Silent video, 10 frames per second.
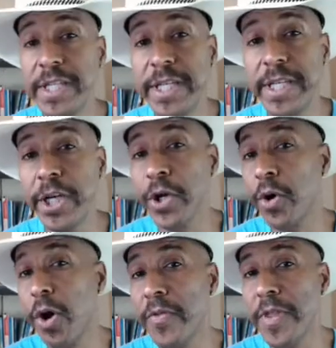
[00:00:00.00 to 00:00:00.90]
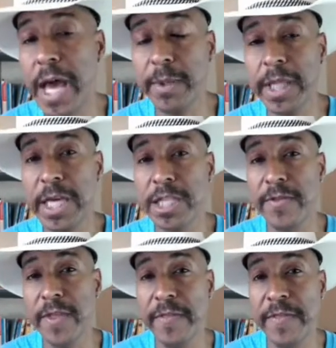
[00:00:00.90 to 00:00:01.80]
here on the application
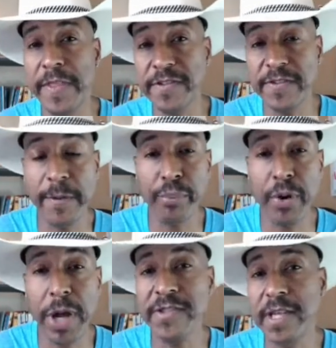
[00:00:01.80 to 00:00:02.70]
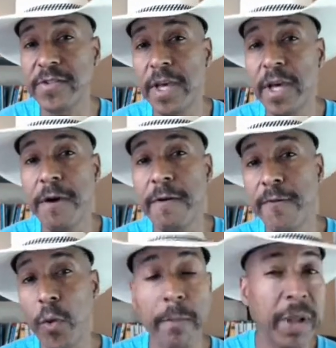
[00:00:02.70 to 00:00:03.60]
that this is the process
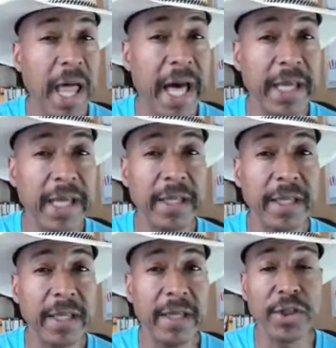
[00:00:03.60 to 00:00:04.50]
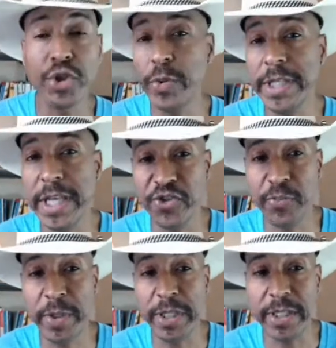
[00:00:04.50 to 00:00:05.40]
for applying to
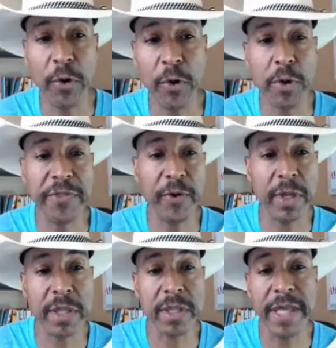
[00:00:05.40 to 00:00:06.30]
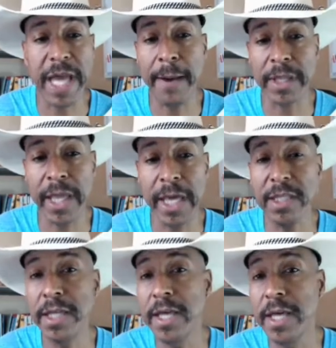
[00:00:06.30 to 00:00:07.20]
eXp. First there is the
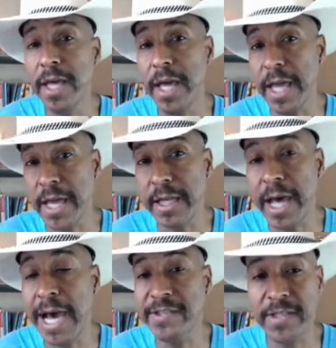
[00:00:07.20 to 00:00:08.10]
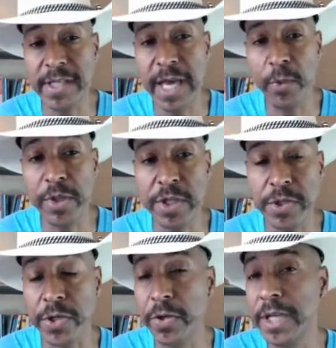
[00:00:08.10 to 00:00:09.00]
application and ICA, which
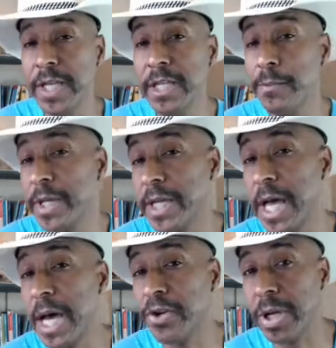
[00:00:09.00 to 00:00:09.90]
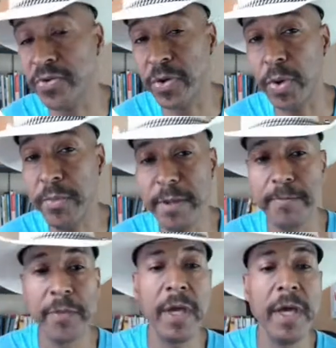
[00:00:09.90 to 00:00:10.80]
is your independent contractors agreement.
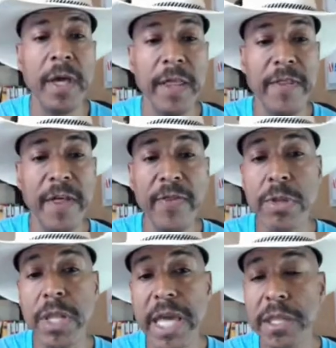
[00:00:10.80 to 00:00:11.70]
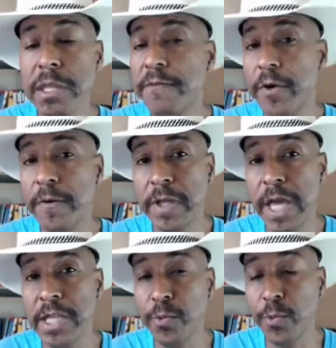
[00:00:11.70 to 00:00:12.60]
Then there's license
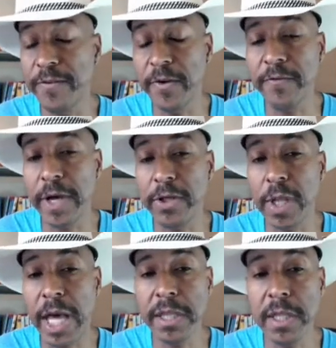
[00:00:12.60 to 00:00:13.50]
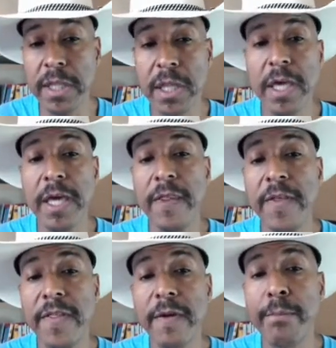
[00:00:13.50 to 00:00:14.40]
verification, we verify your license.
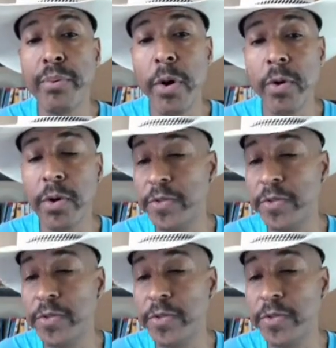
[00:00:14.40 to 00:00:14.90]
Then the broker, the